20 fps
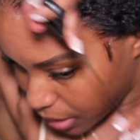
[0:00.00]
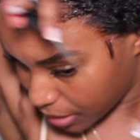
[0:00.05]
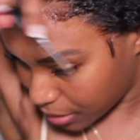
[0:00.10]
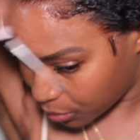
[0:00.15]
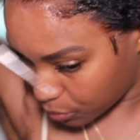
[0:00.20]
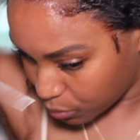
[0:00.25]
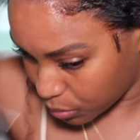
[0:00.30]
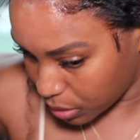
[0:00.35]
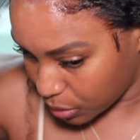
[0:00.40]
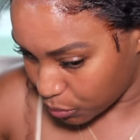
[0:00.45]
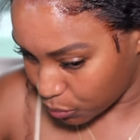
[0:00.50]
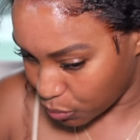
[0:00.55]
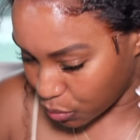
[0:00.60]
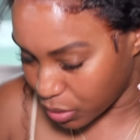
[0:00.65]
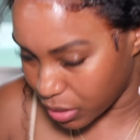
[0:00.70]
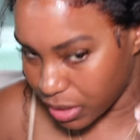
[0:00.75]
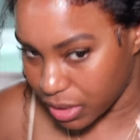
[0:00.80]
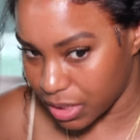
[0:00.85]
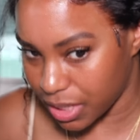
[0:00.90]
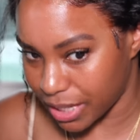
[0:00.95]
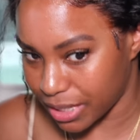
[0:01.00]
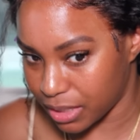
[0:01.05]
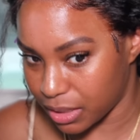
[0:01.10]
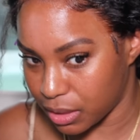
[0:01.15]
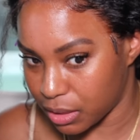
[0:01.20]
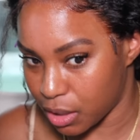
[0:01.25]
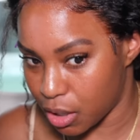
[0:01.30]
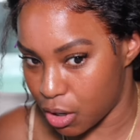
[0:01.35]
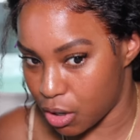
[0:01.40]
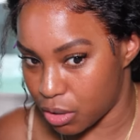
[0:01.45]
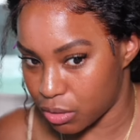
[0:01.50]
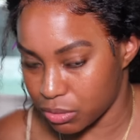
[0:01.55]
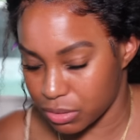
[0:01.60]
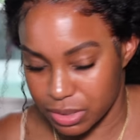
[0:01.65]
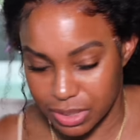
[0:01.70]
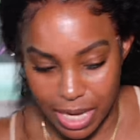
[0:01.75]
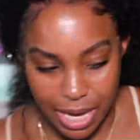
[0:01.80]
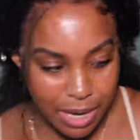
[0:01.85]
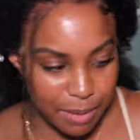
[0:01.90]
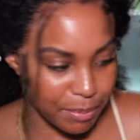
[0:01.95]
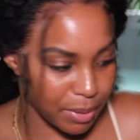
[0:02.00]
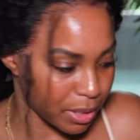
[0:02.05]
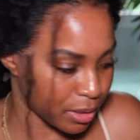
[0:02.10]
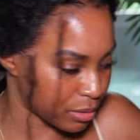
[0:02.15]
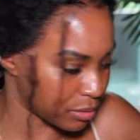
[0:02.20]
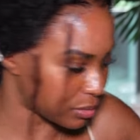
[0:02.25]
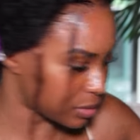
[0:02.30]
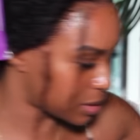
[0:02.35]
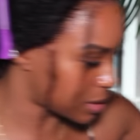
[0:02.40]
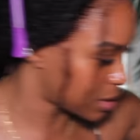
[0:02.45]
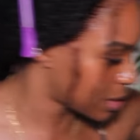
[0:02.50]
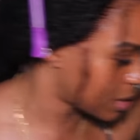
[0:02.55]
I don't really want like long sideburns.